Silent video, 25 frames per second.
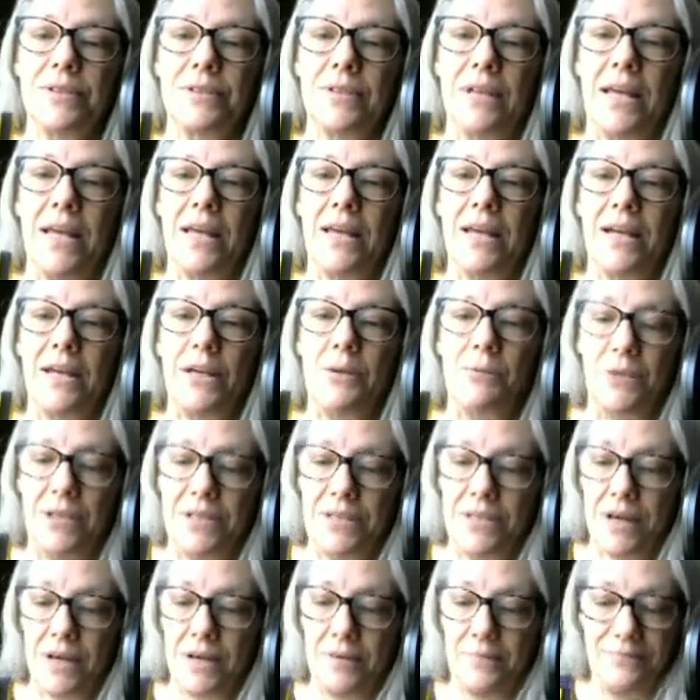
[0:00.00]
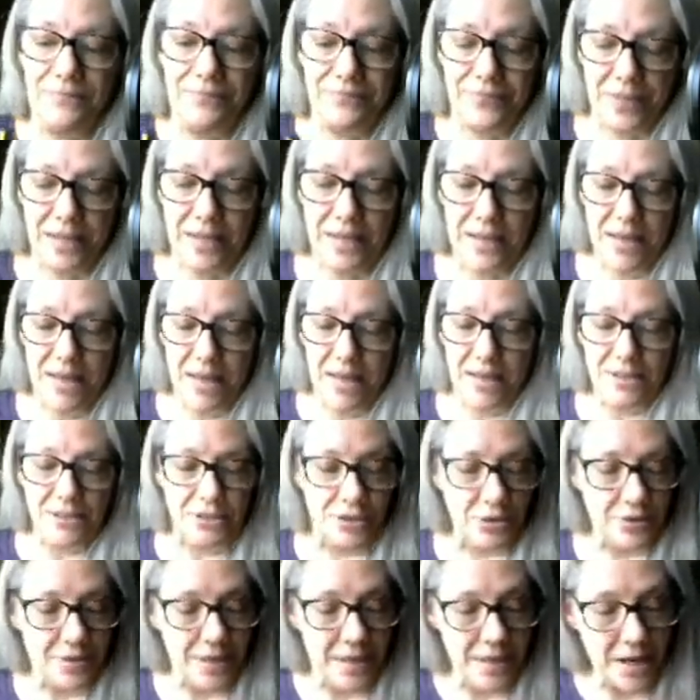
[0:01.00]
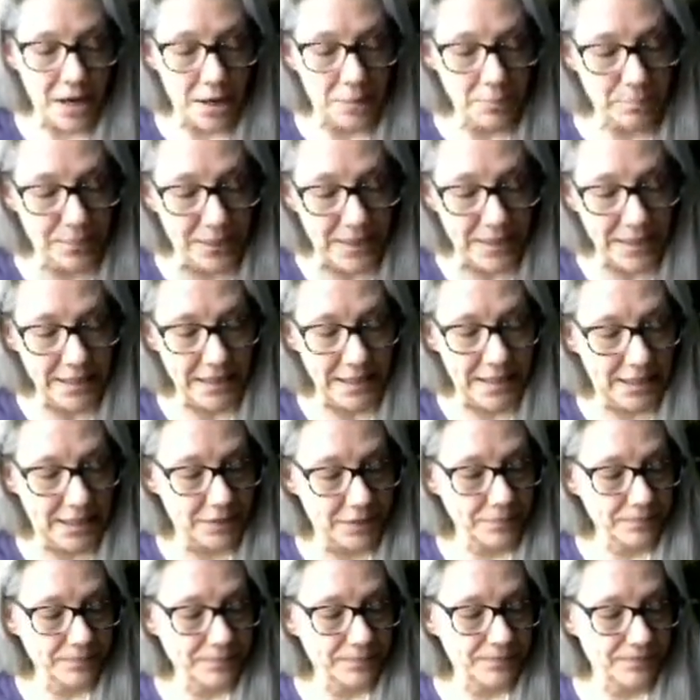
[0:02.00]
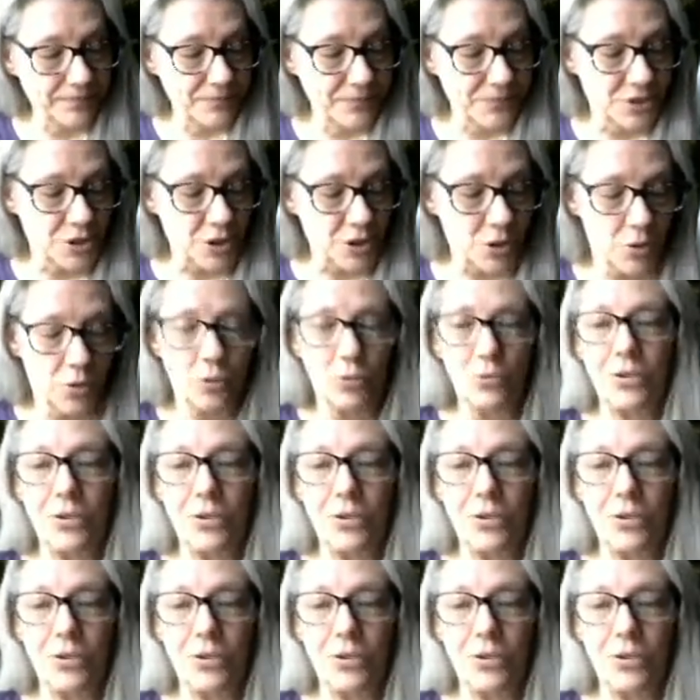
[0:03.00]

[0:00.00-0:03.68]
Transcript: at any one time. So then I'm pinning to hold